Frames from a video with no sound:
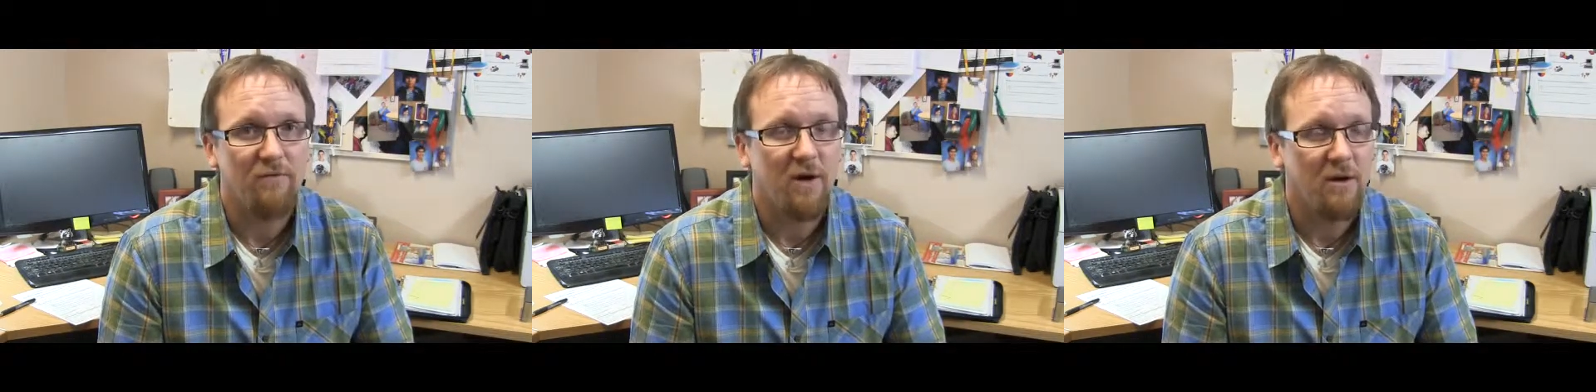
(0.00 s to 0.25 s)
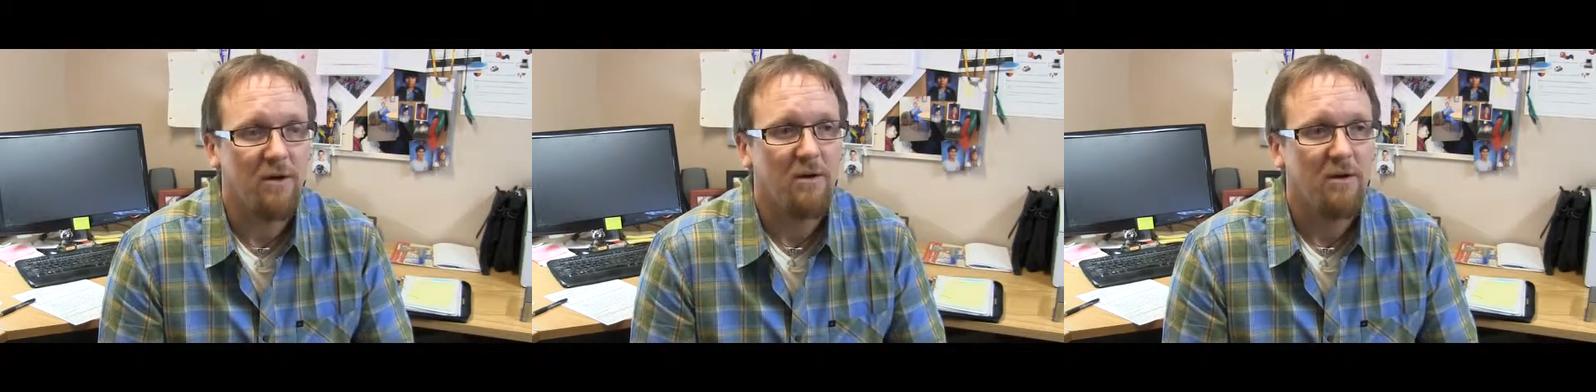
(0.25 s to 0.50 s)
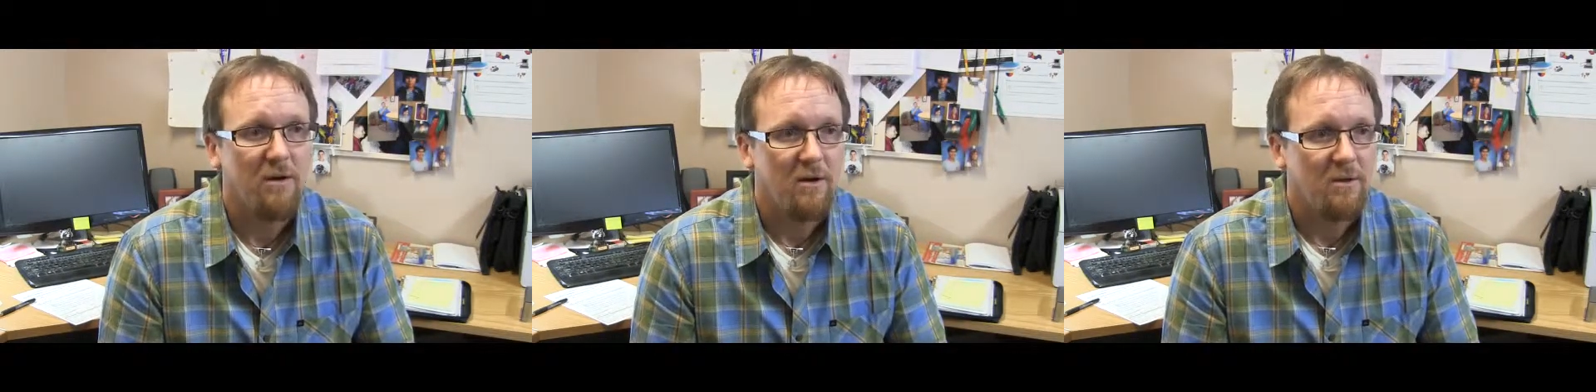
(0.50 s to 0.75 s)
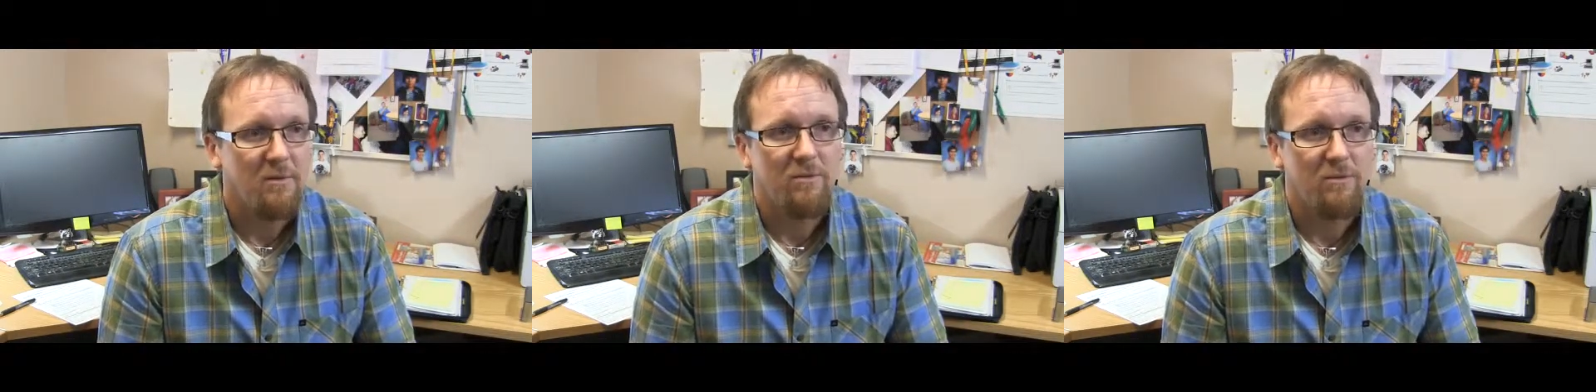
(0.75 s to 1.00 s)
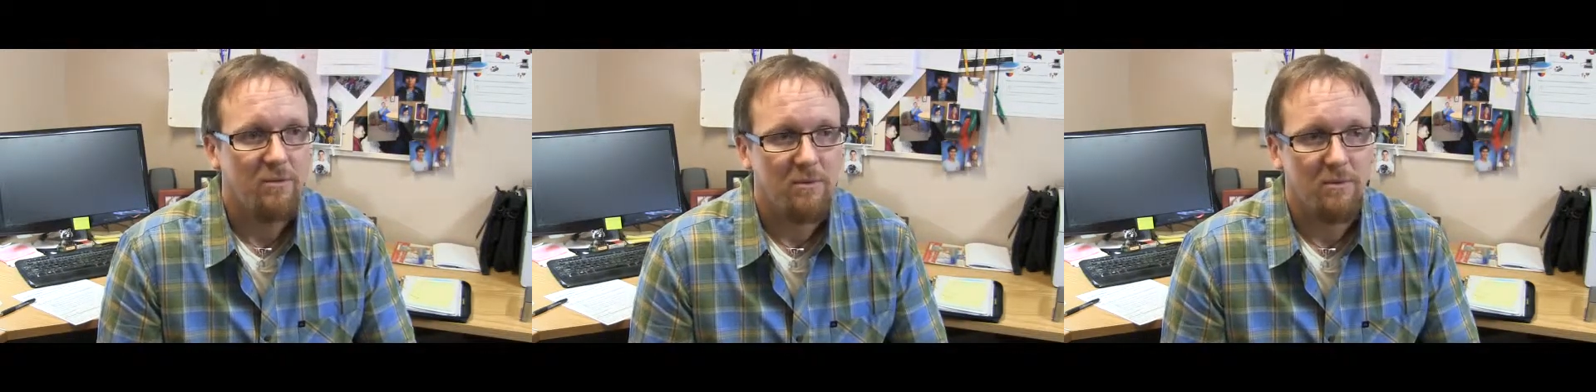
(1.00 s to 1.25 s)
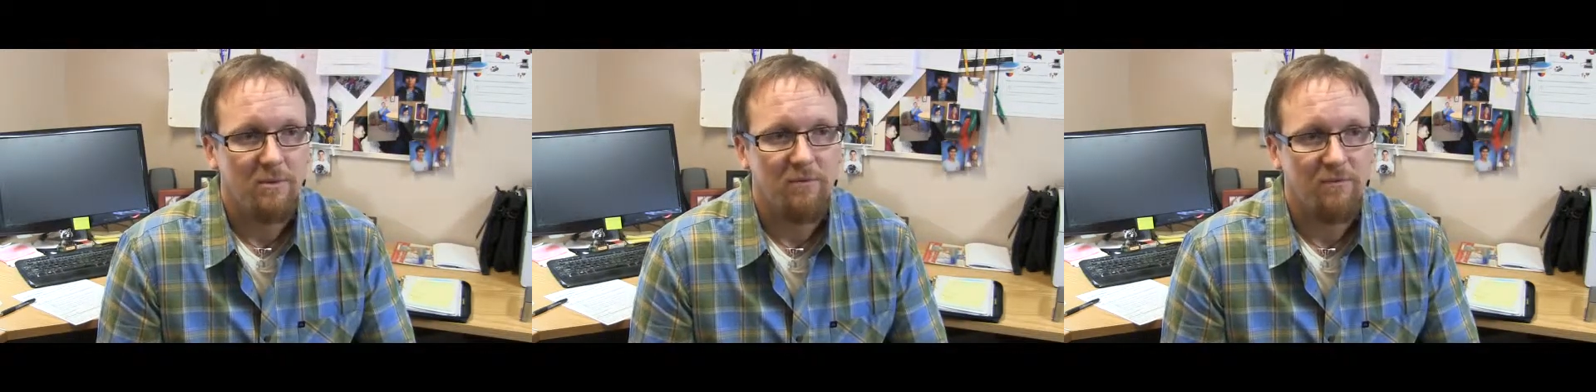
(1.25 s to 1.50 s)
finding
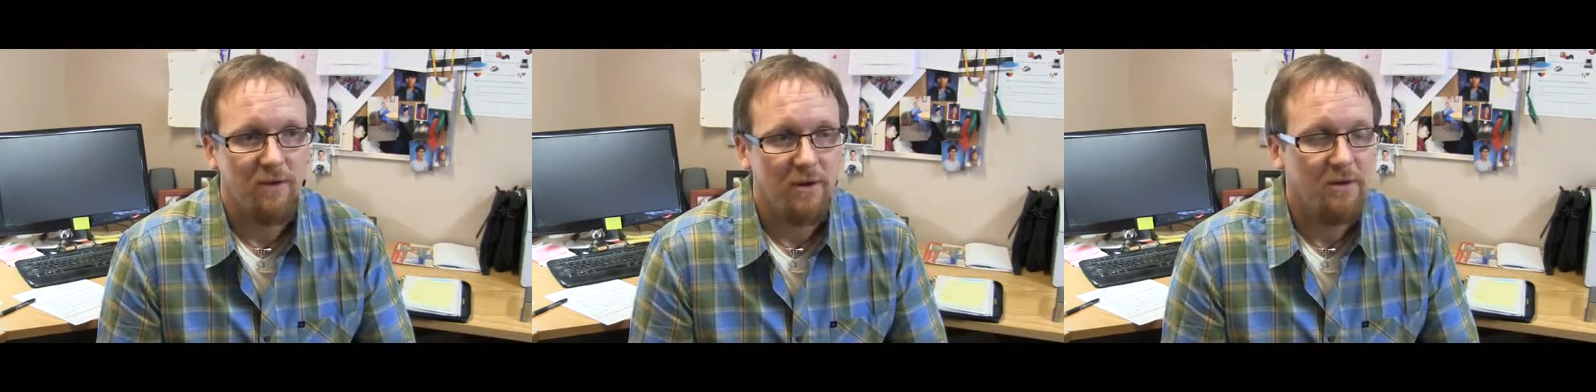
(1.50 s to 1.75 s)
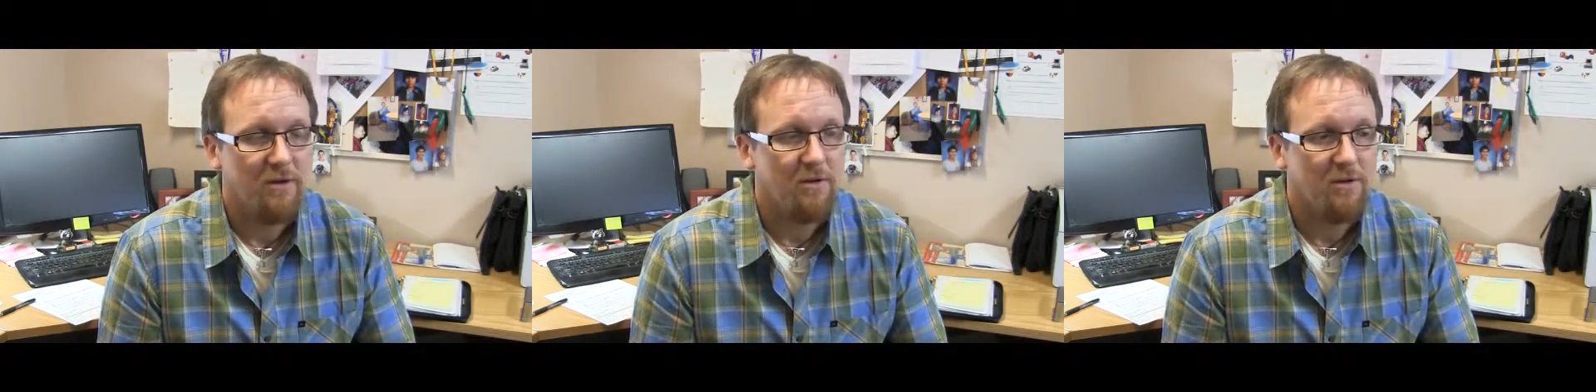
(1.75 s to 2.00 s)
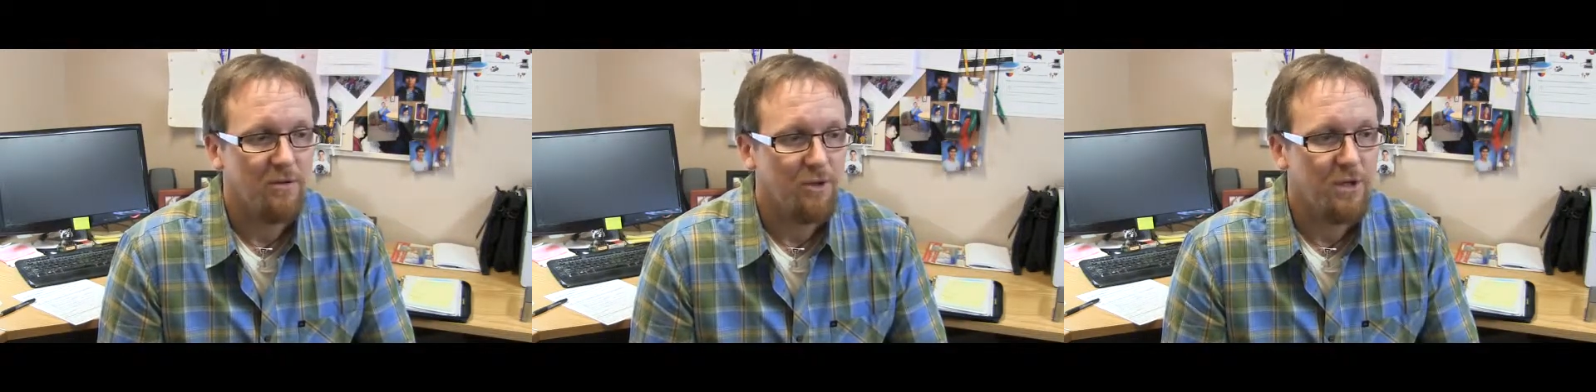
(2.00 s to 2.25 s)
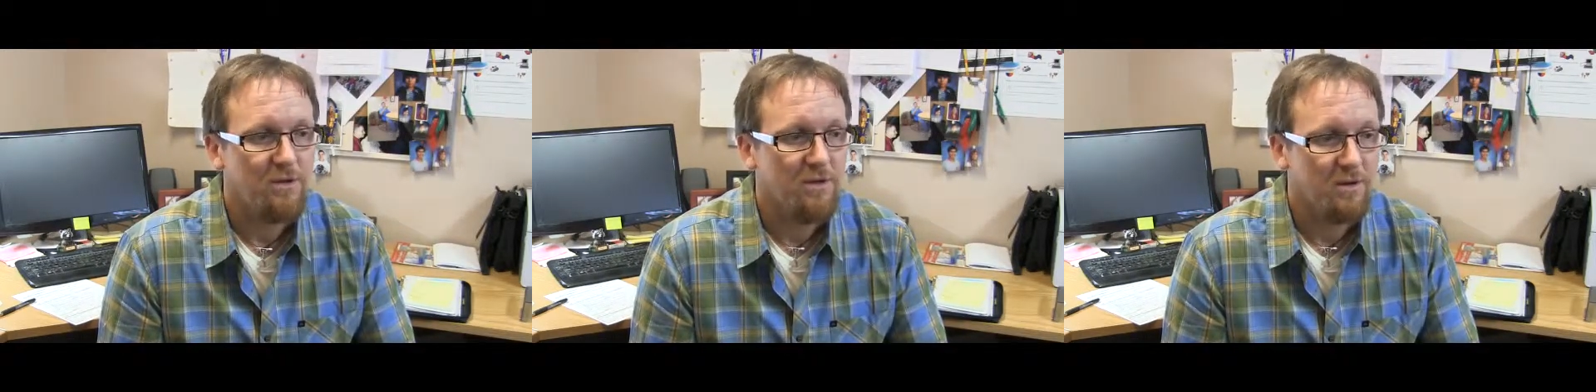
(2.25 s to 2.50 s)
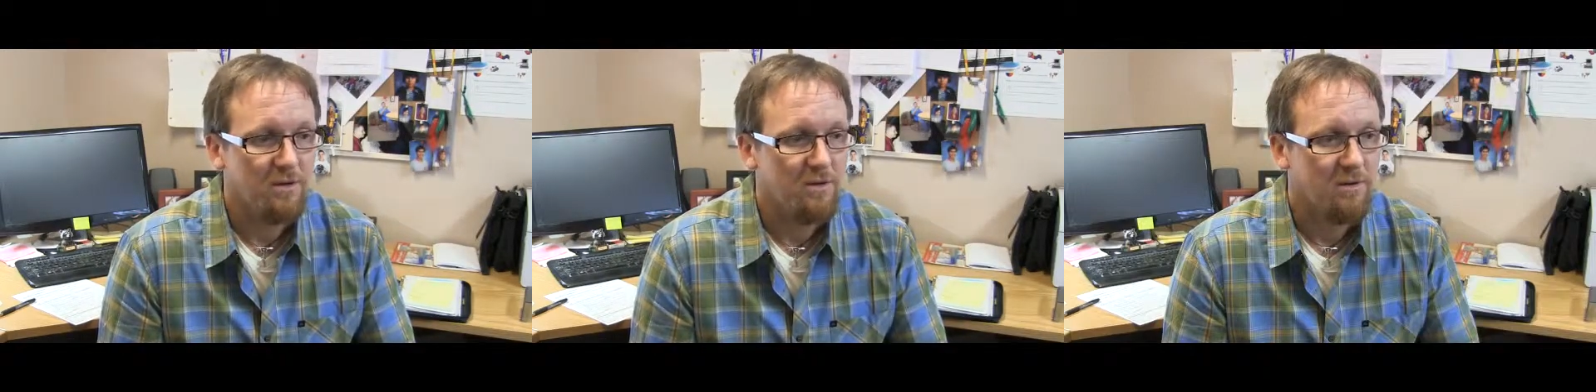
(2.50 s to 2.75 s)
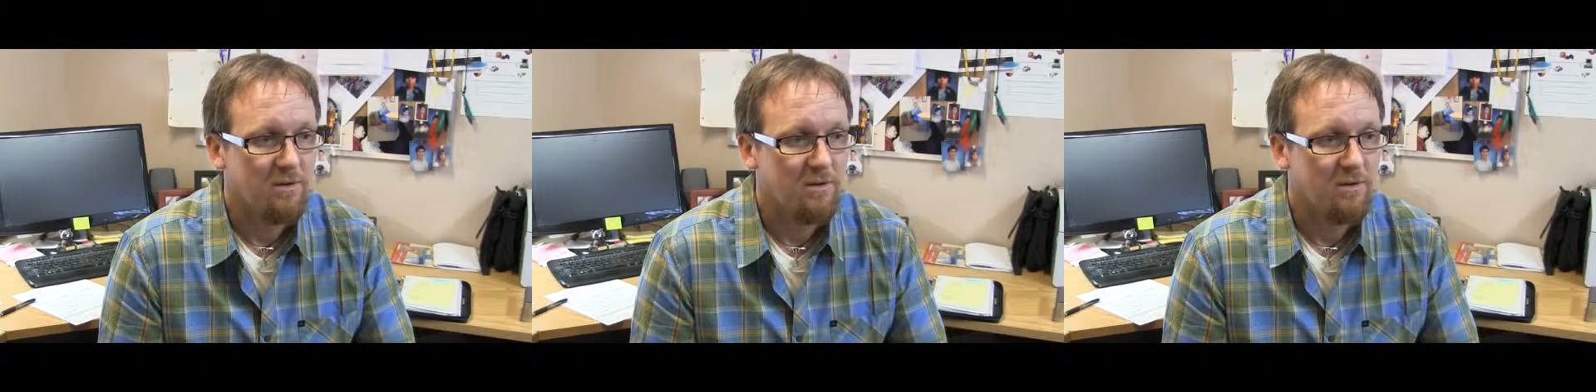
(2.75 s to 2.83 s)
authentic